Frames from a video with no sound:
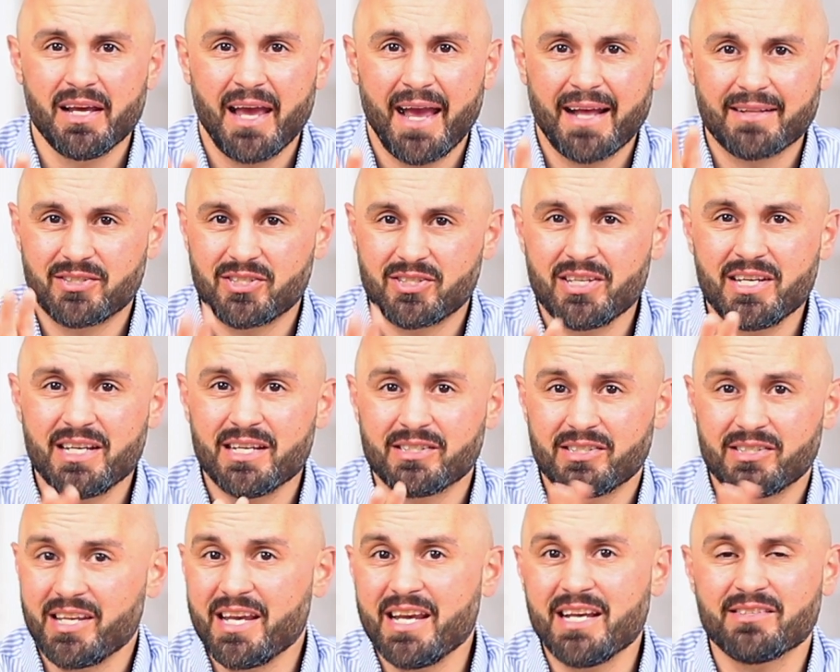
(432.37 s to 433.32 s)
and
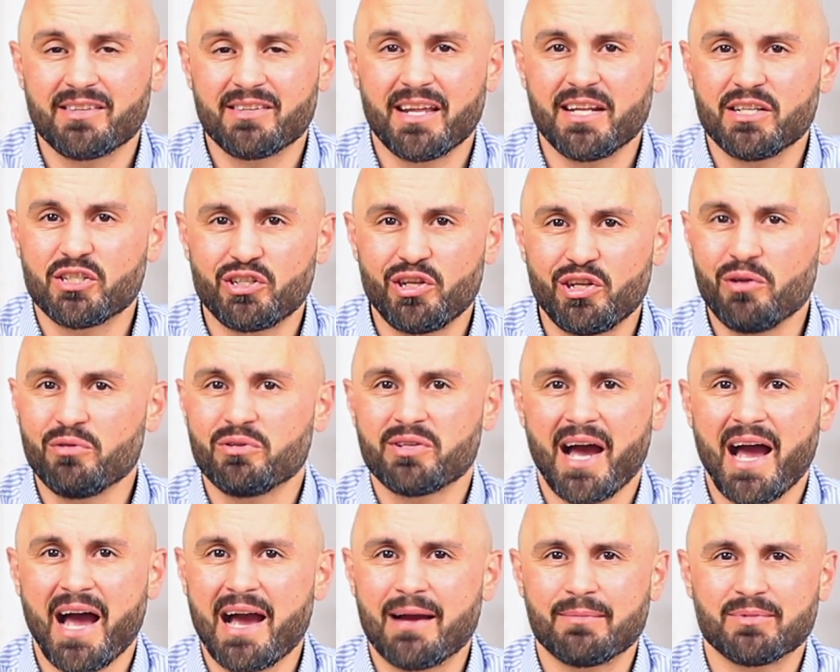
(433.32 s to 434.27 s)
sees that he's two
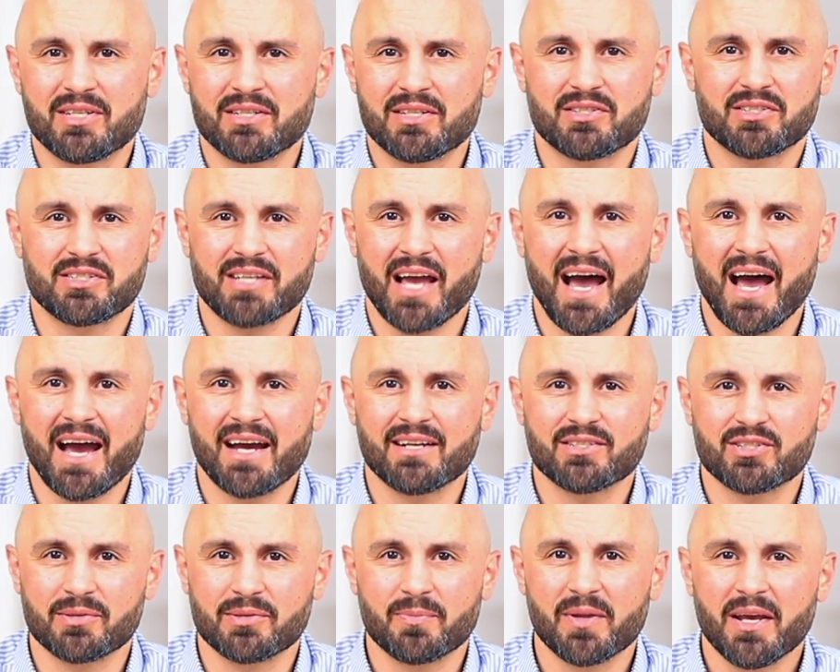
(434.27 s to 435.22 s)
times his
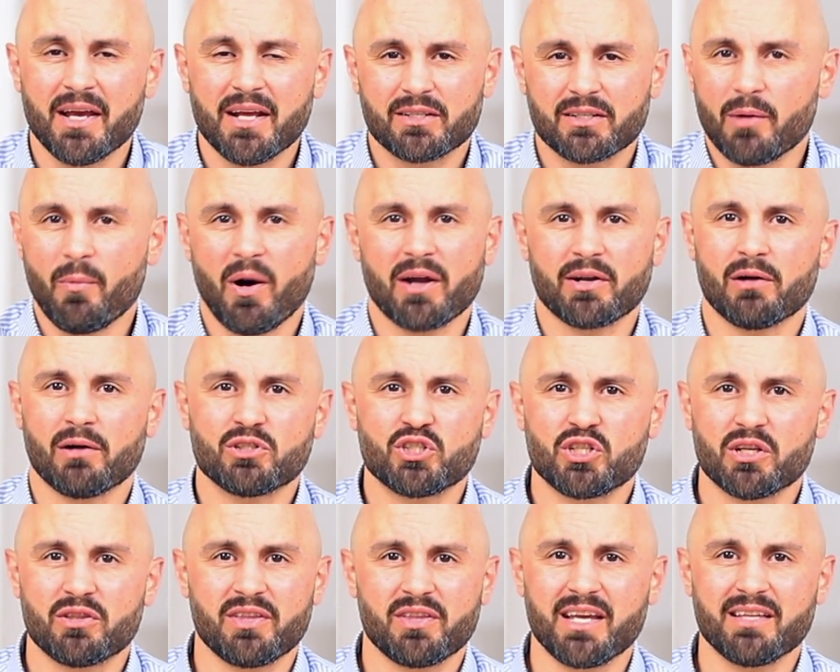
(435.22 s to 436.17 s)
size? And come on, don't
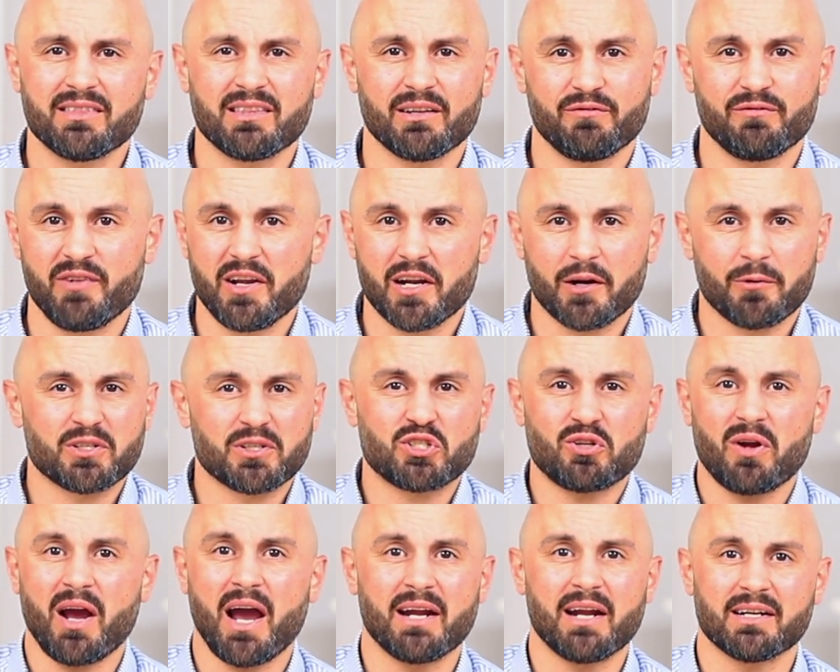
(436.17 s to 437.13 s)
you think that fear was
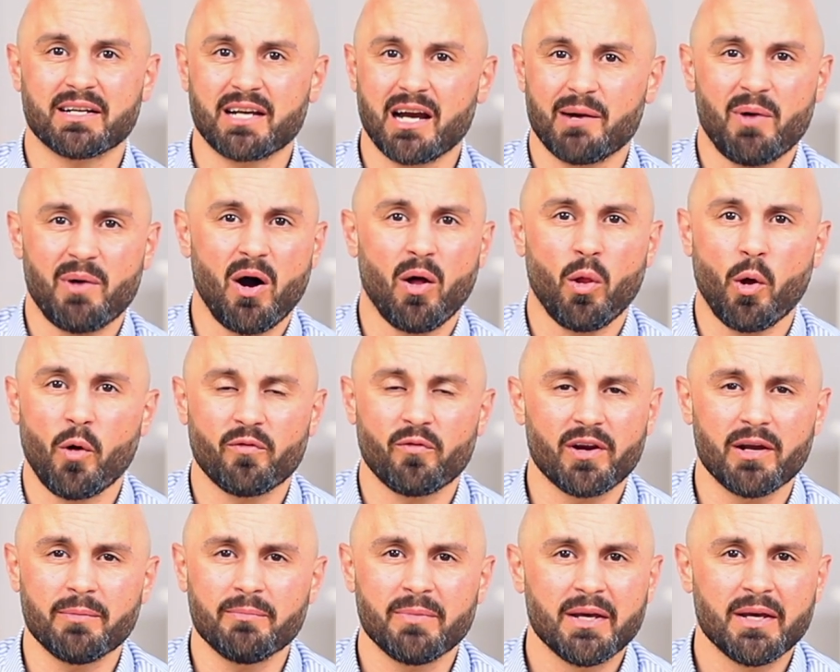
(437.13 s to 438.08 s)
trying to come all
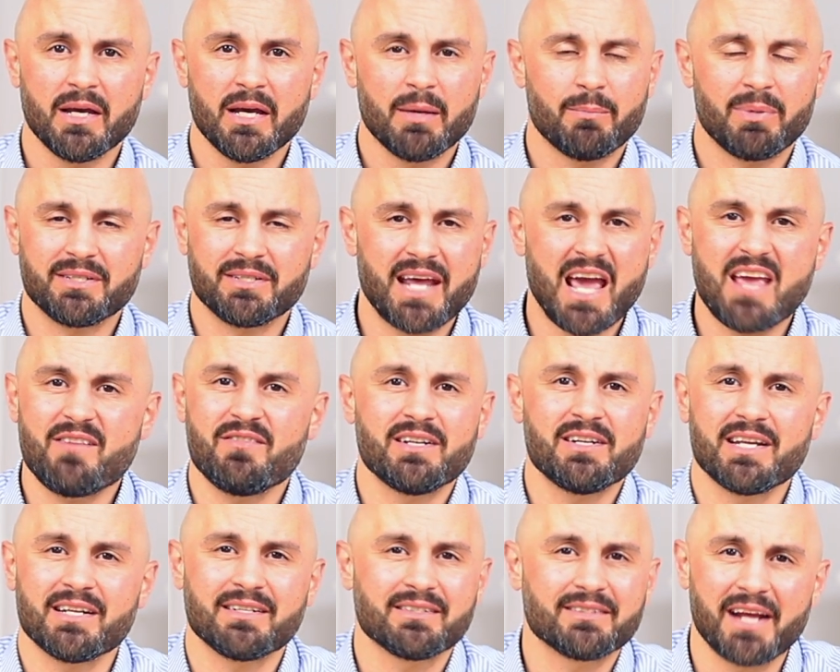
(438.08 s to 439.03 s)
over him? But David
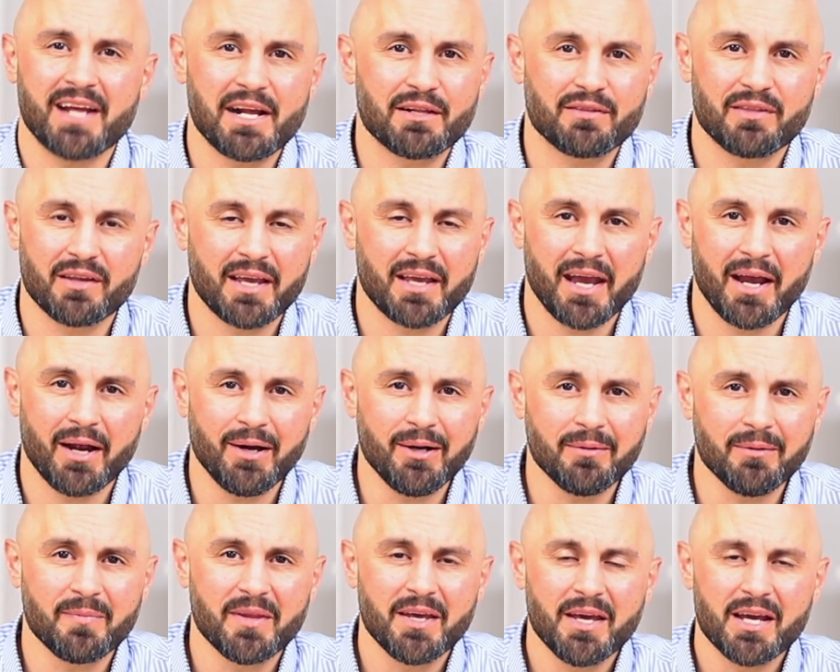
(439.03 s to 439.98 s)
didn't take the
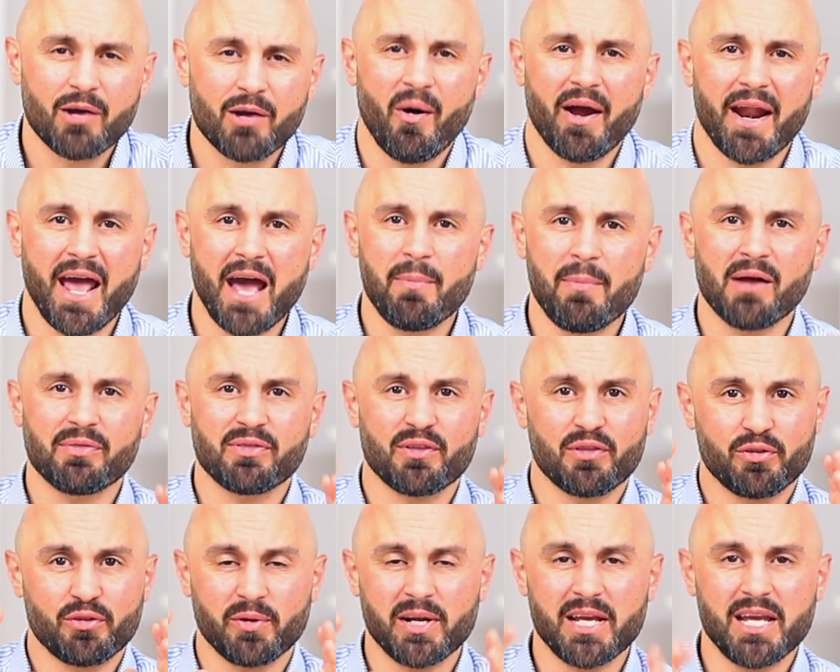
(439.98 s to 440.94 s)
care. Come on, how about
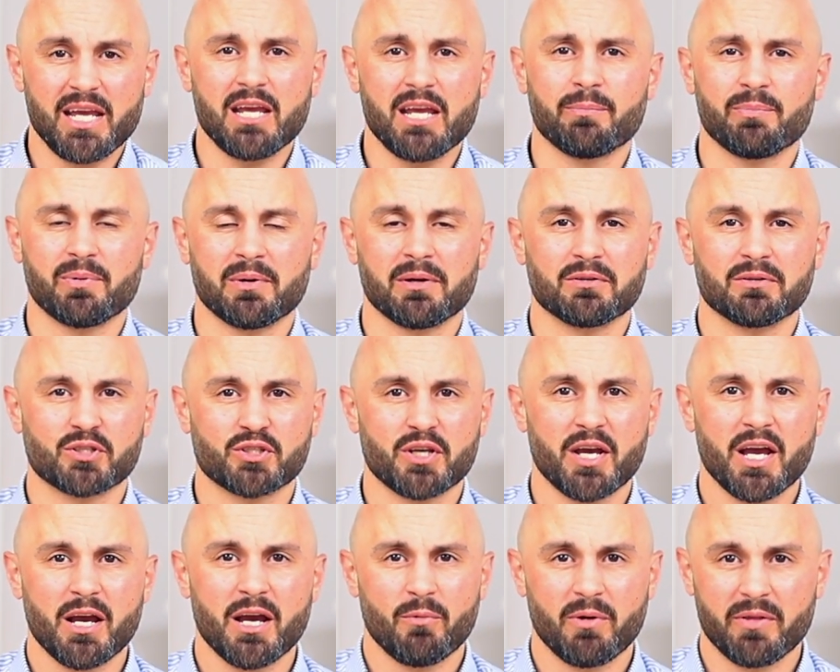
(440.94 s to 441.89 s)
the three Hebrews
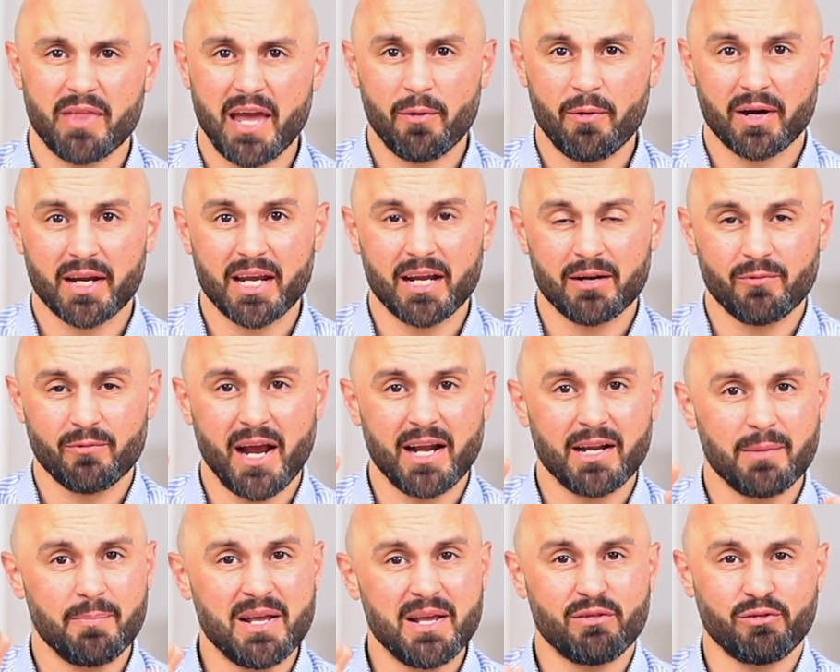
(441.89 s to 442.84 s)
when they were getting
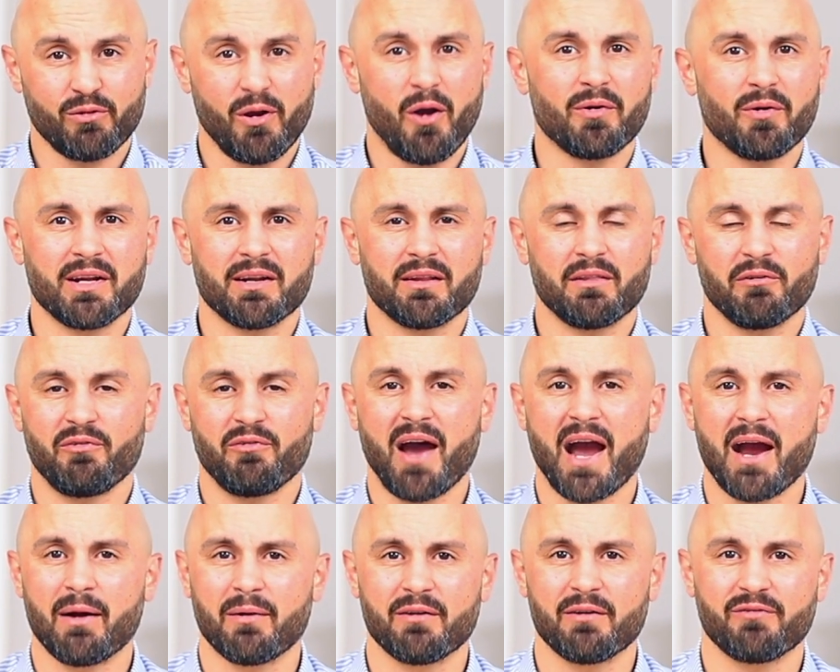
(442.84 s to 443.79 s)
ready to be thrown into the
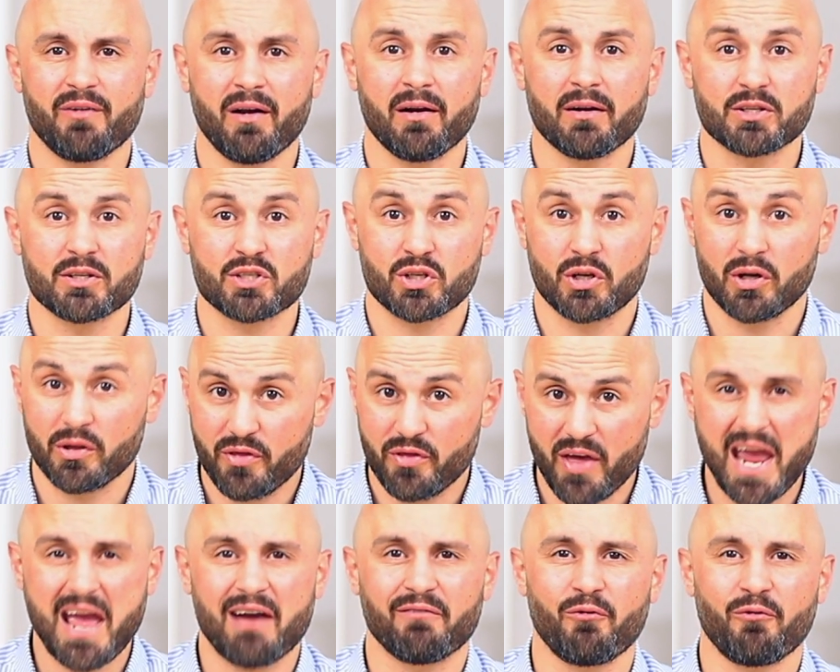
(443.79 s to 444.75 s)
fiery furnace? Could
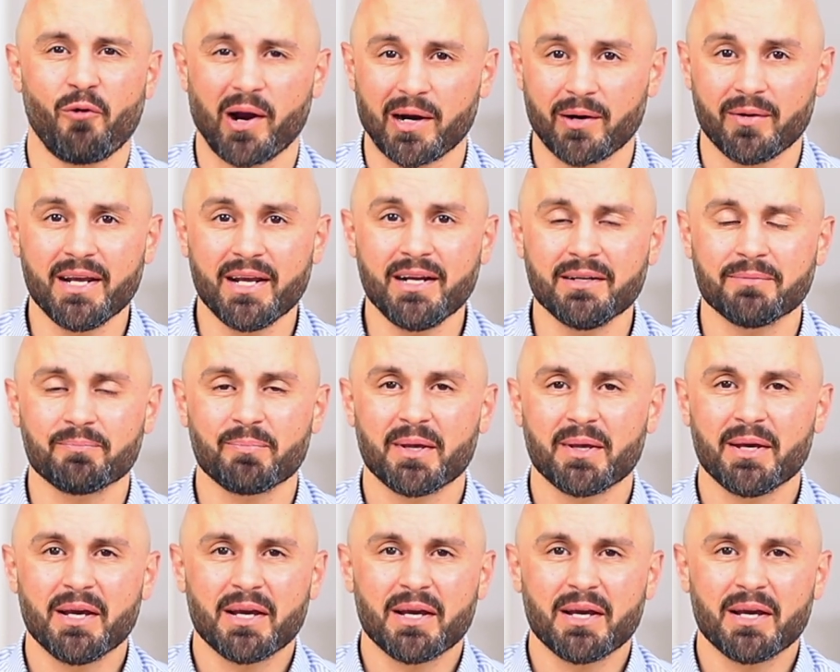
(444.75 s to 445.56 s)
they have worried?